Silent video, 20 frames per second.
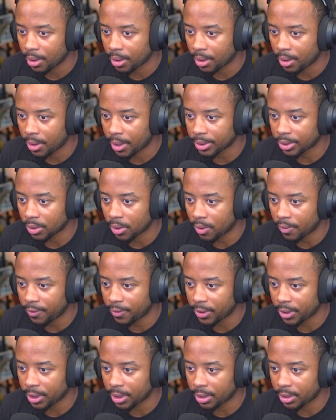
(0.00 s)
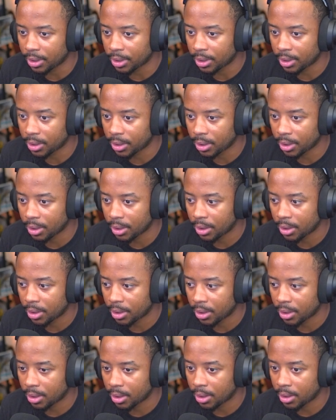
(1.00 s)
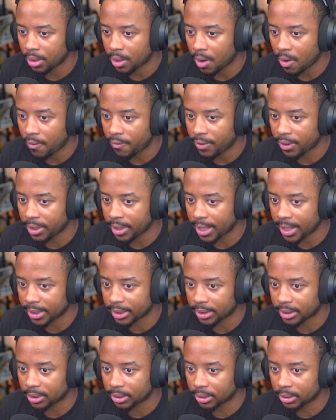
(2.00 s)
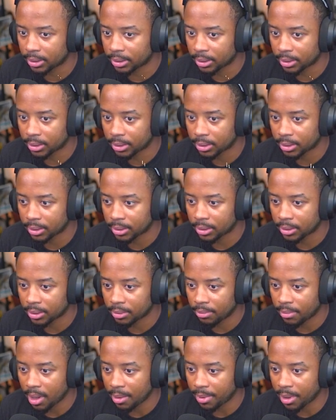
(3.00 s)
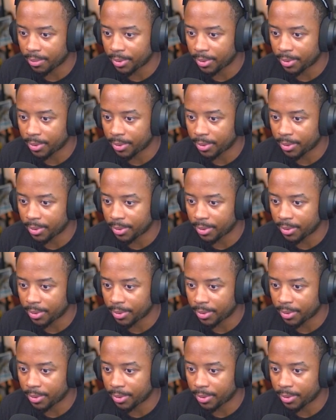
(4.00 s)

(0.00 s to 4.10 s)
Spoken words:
All right, so hopefully that's maybe a